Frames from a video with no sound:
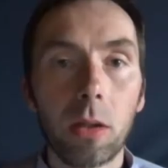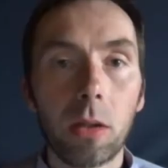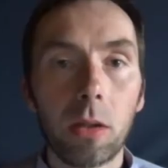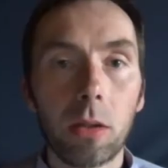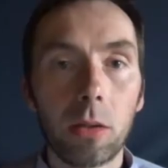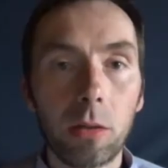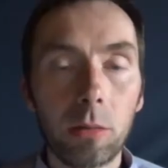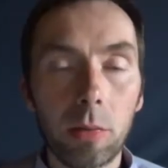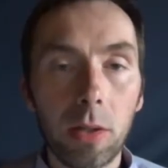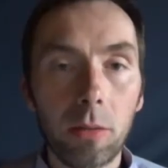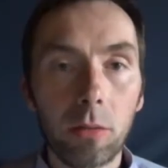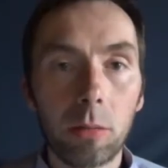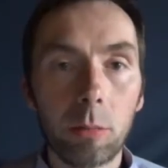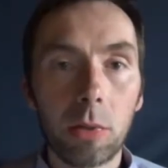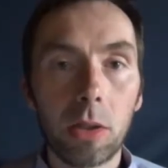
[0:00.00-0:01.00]
You don't have
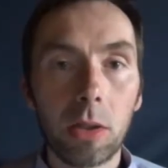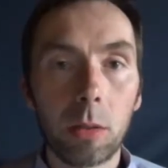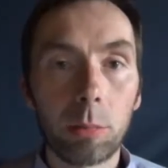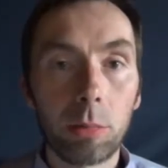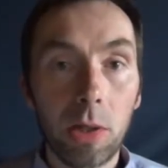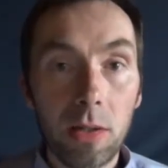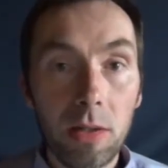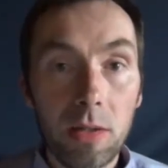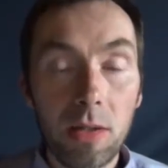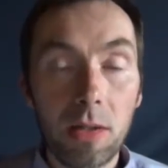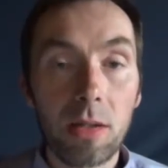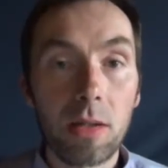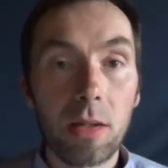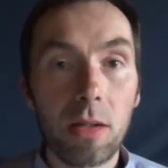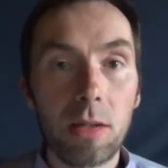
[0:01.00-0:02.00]
to be a practicing
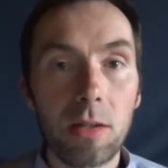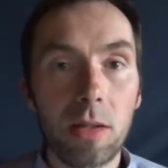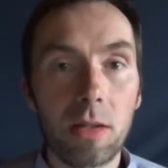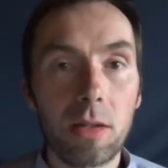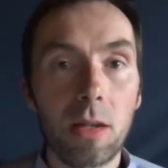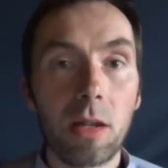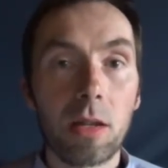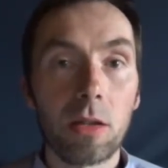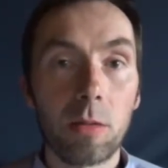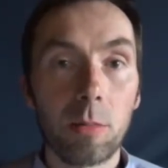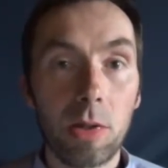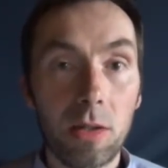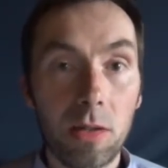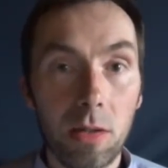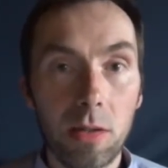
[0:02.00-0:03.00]
scientist to
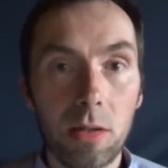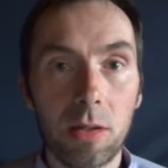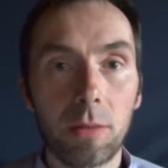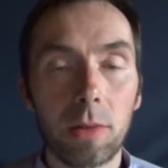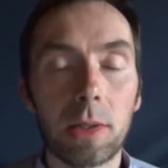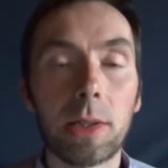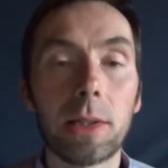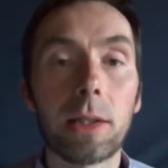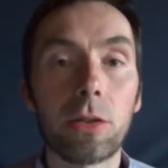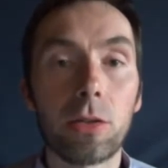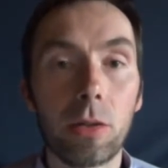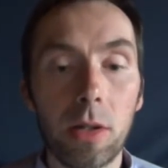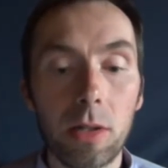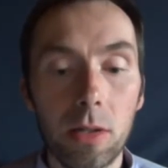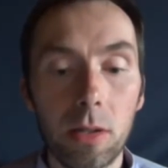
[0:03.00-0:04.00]
be scientifically literate,